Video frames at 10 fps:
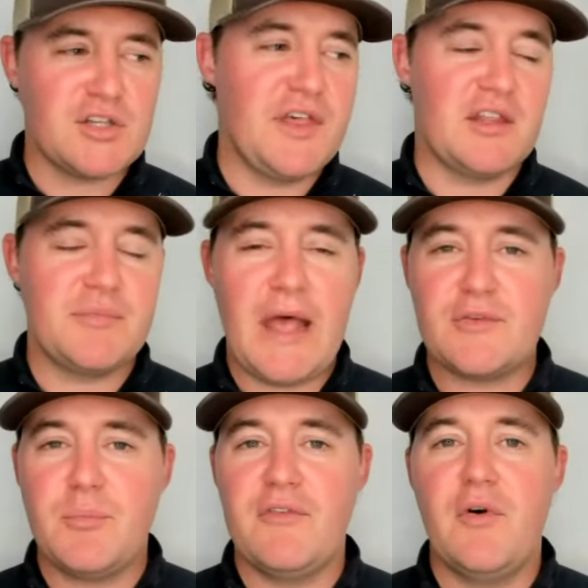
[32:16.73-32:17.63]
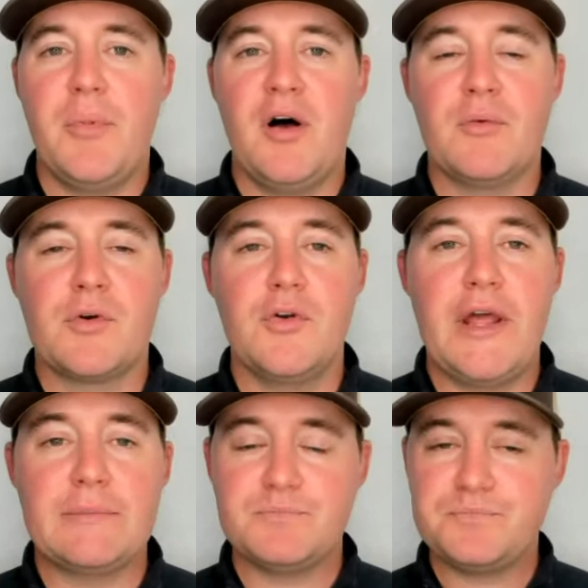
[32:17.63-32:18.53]
bunch of things: basketball, football,
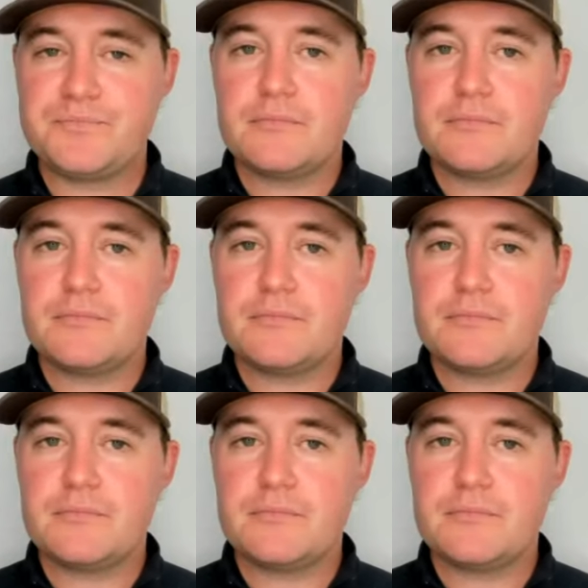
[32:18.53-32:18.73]
recruiting.